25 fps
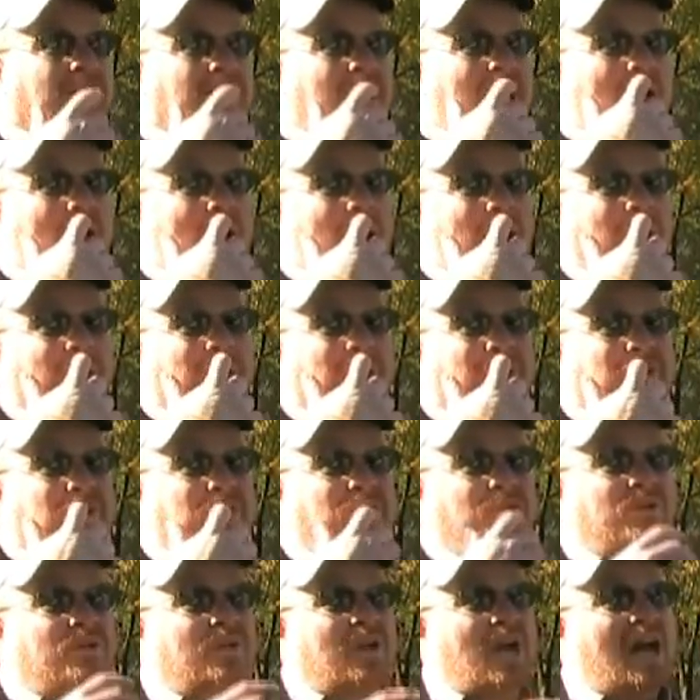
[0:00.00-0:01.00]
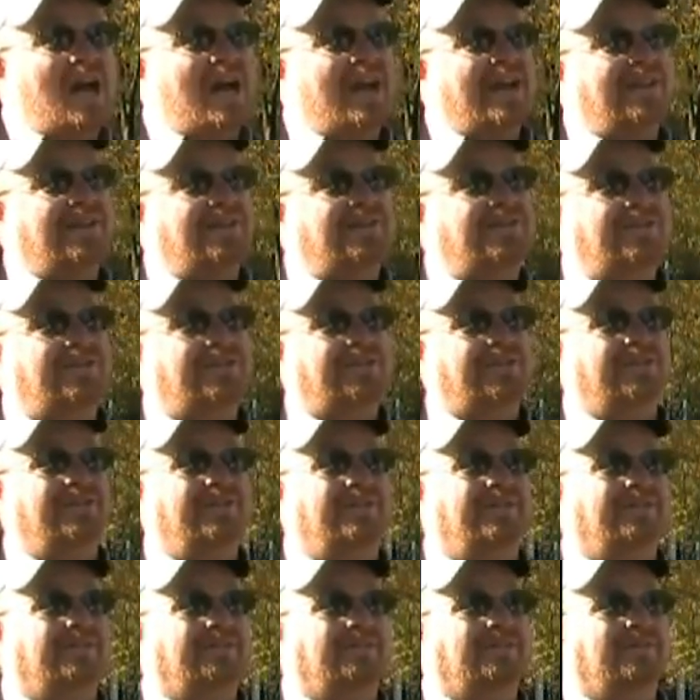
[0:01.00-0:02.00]
Now, do you guys
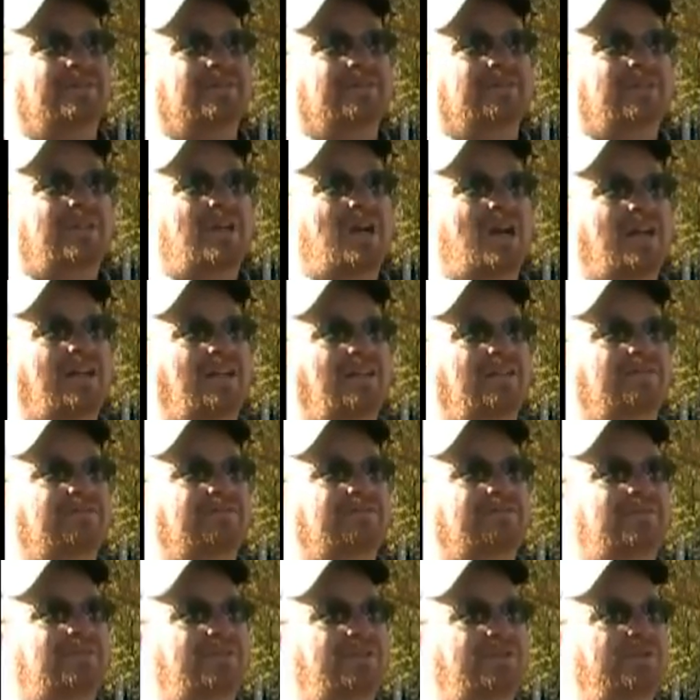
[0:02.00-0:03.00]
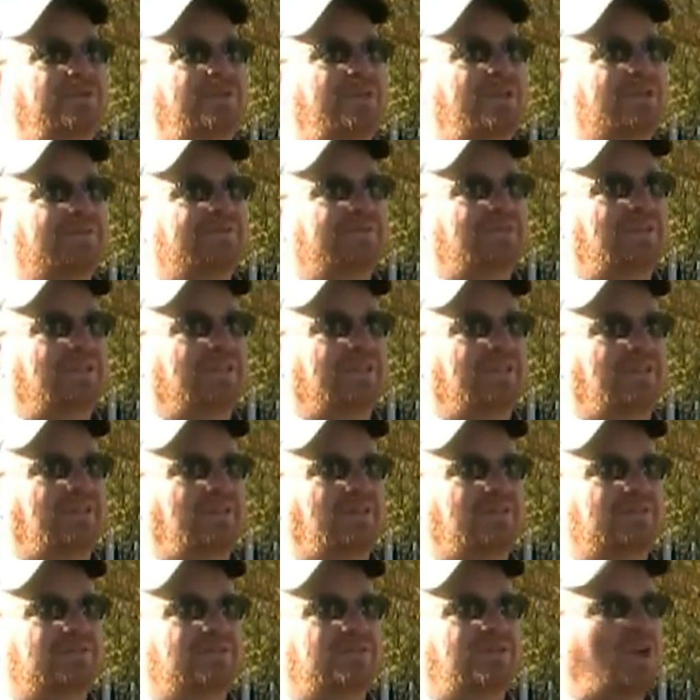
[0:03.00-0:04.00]
do you give a
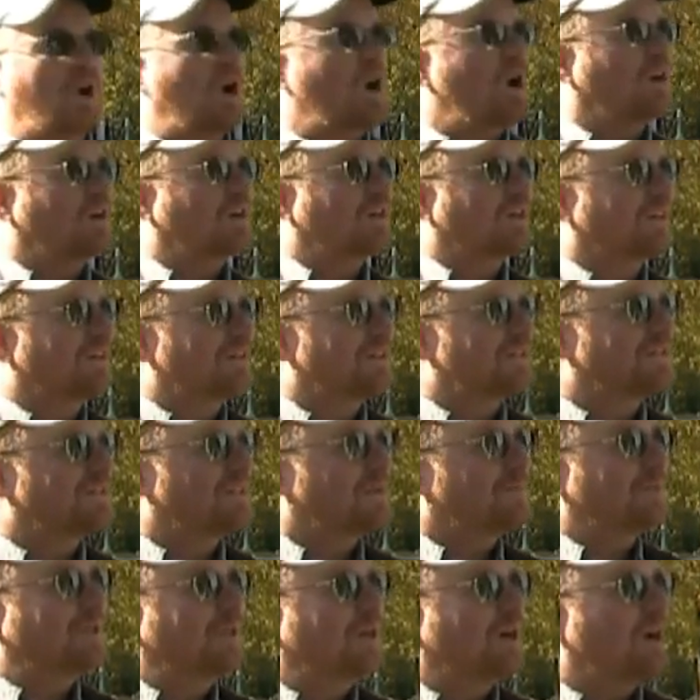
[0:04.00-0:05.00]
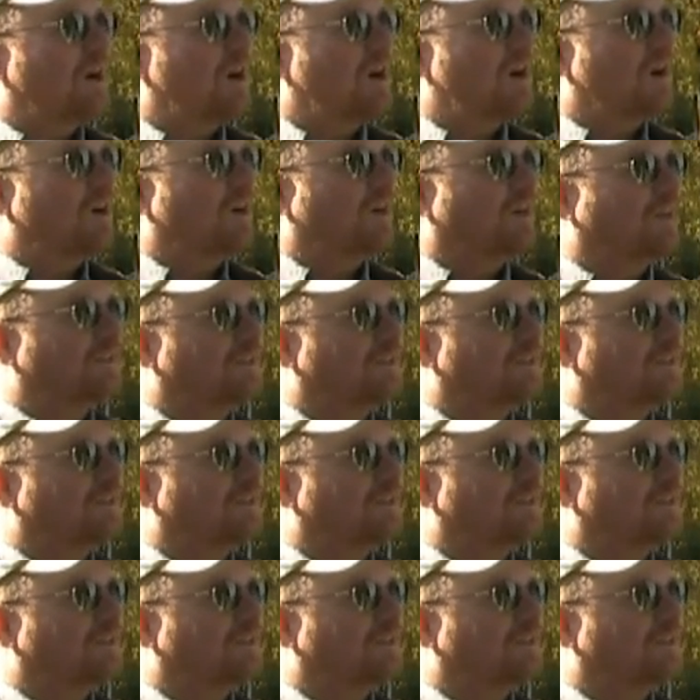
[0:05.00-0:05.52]
little talk or a seminar or a